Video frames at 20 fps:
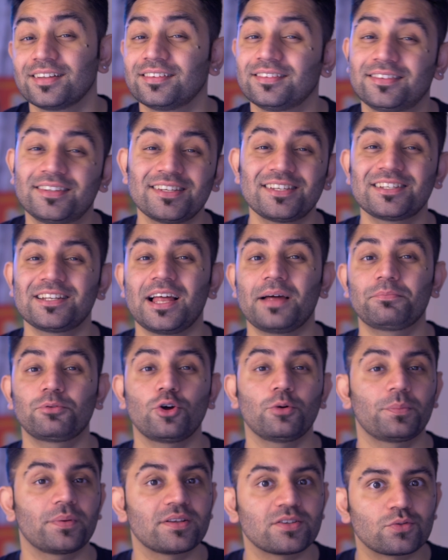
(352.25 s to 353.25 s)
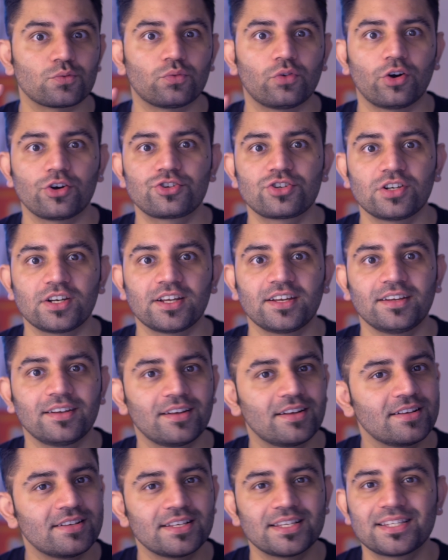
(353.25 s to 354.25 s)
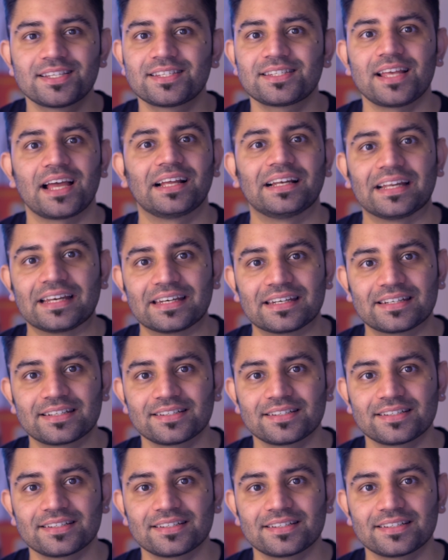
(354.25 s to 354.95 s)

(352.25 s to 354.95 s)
this laptop is virtually silent.